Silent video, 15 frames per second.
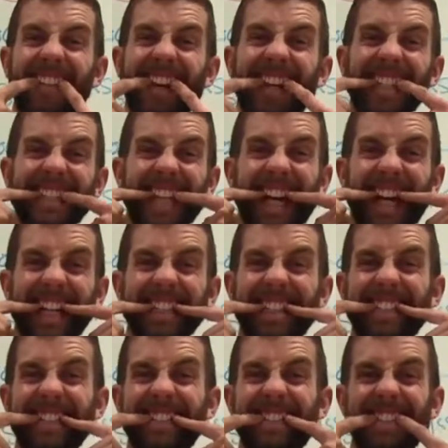because it has
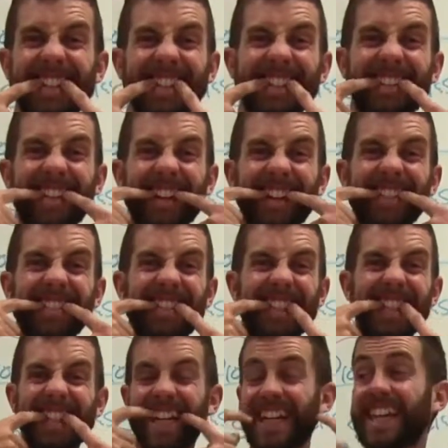nutrients that your
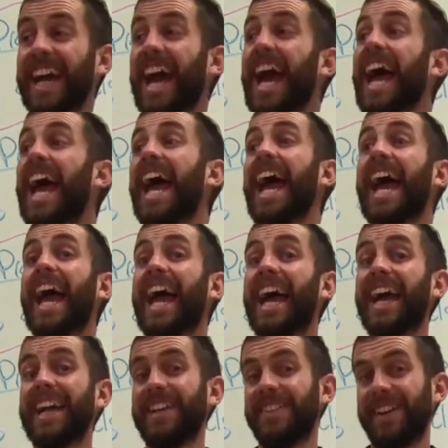teeth like.
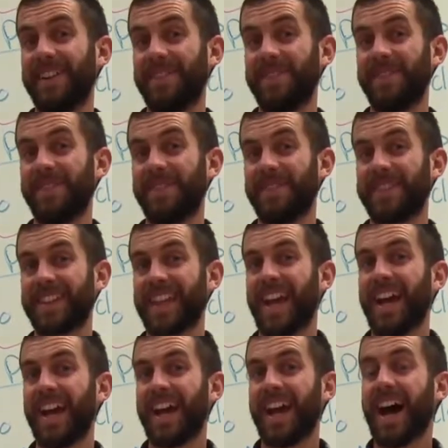Anyway.
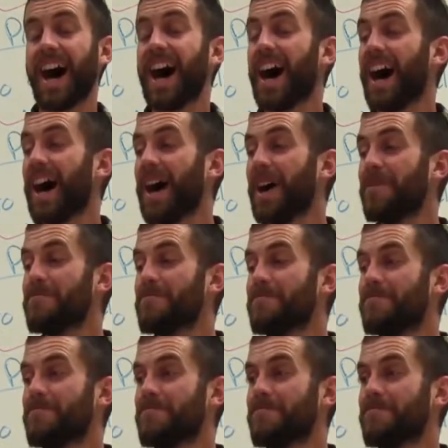I